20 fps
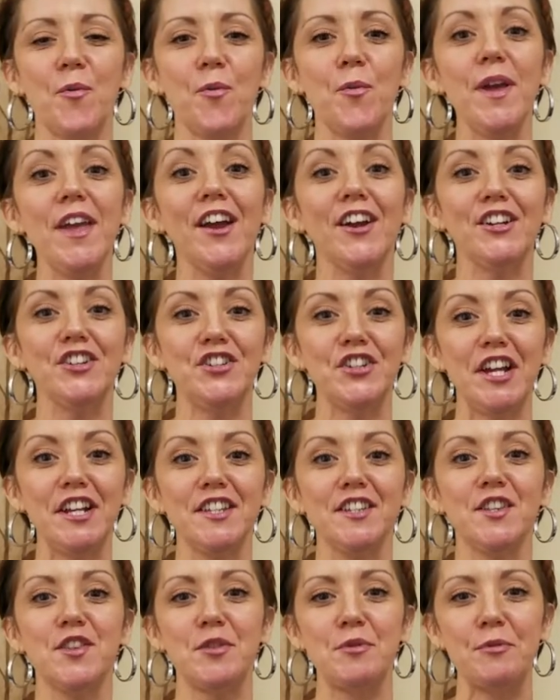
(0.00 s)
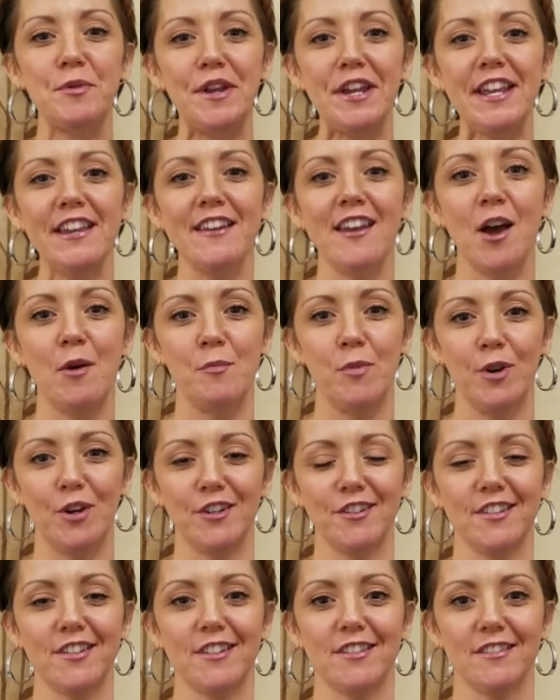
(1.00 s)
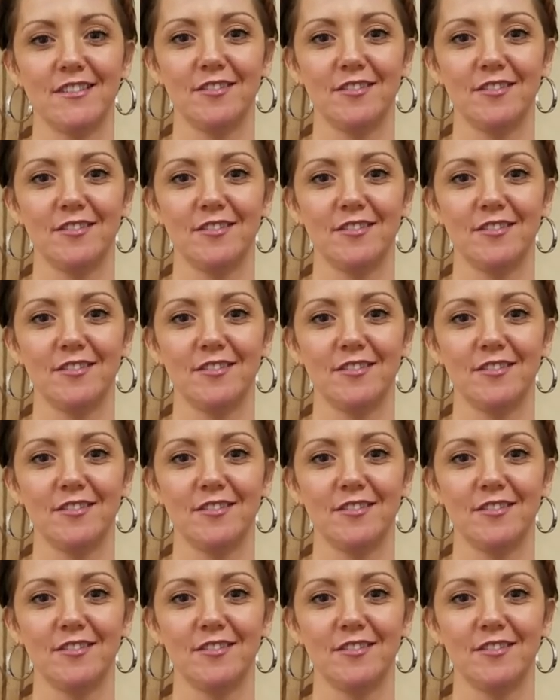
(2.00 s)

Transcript: We are just three numbers.